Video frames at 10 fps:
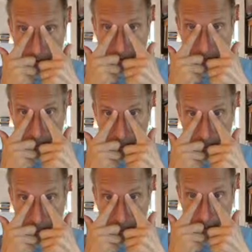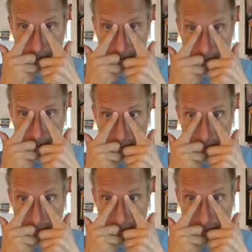actually feel a
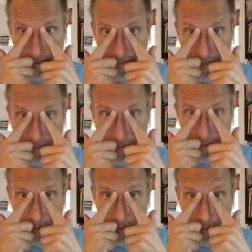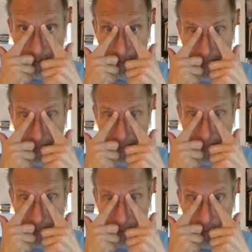little divot or a little tiny
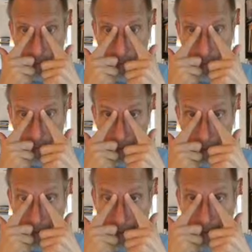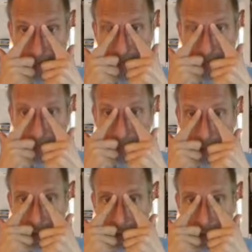little hole. This is an
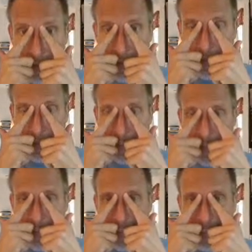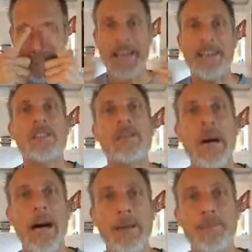acupuncture point. That's the exact
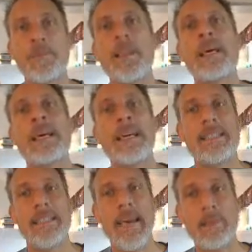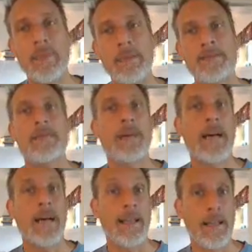spot. In tapping,
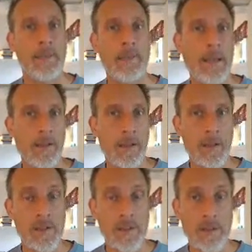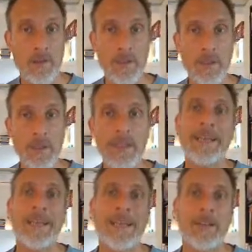I like being close to the point.
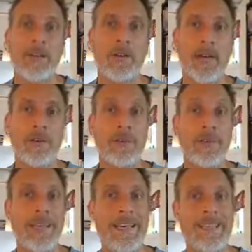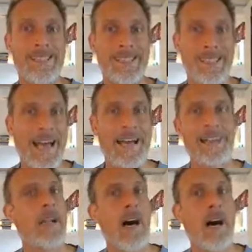You don't have to be
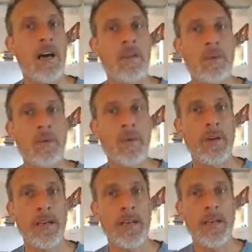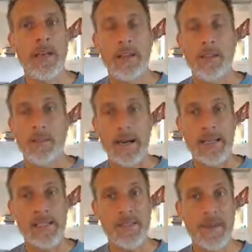exactly on the point. The body
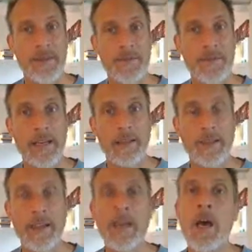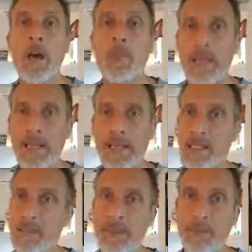is very forgiving, but I like to
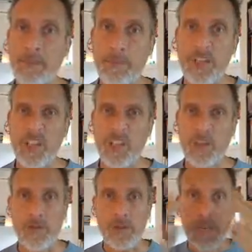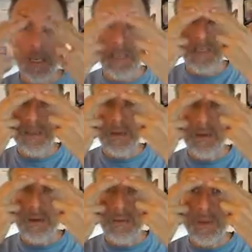be pretty close.
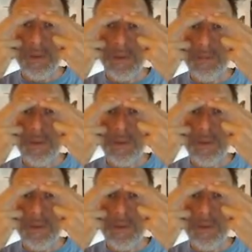So with a couple